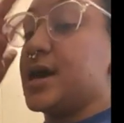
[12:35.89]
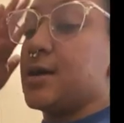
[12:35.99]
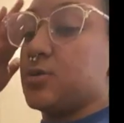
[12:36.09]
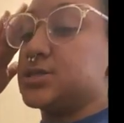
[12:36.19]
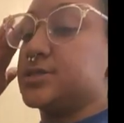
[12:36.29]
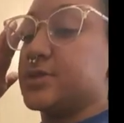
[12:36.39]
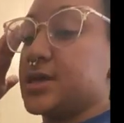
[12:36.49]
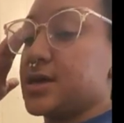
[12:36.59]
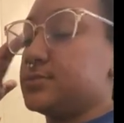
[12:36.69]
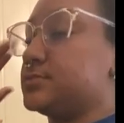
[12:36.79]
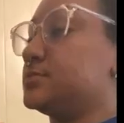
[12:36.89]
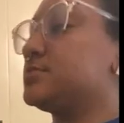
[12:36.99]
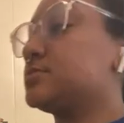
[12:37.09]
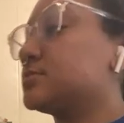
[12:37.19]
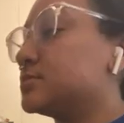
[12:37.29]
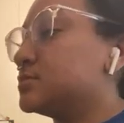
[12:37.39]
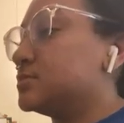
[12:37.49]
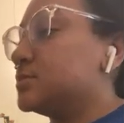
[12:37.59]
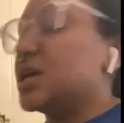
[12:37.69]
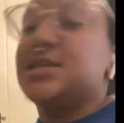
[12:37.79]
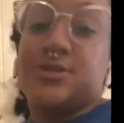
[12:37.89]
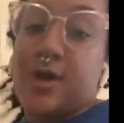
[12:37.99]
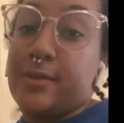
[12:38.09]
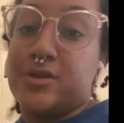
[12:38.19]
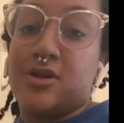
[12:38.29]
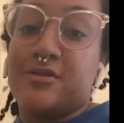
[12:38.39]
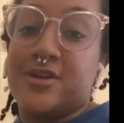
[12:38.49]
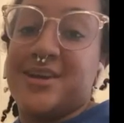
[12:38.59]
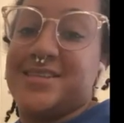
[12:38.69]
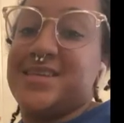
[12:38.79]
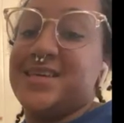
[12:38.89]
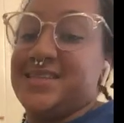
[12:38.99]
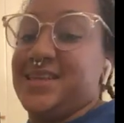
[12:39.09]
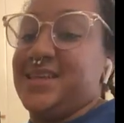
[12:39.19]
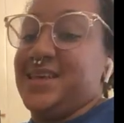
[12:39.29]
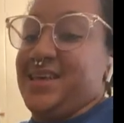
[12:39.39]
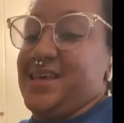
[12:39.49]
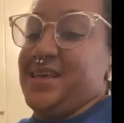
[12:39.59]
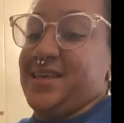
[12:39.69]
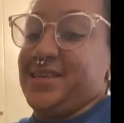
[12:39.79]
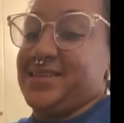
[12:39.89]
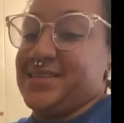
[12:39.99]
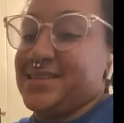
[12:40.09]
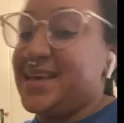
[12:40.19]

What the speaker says: I want some of that. He's grabbing all of our seasonings.